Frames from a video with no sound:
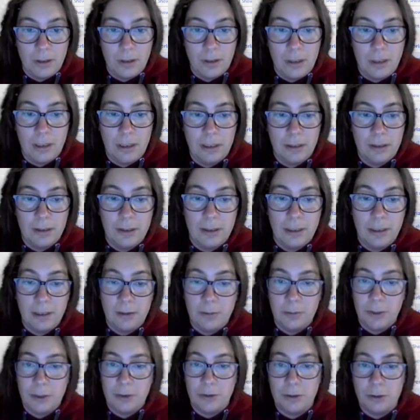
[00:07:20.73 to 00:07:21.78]
And then
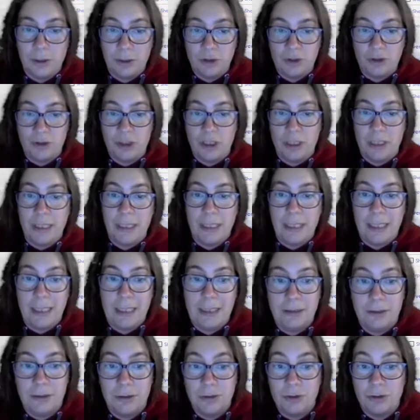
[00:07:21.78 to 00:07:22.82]
we could try
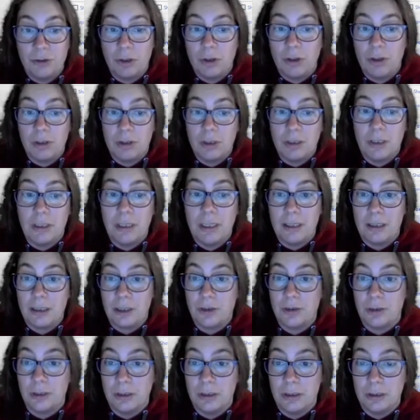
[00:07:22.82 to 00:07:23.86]
and draw the
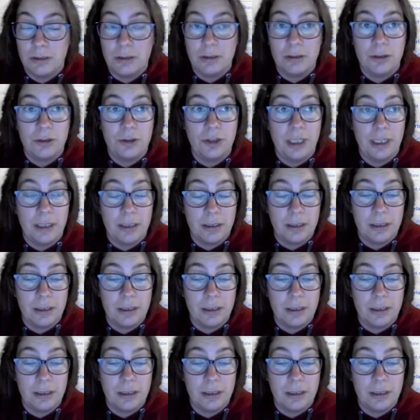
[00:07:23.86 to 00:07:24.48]
actual track,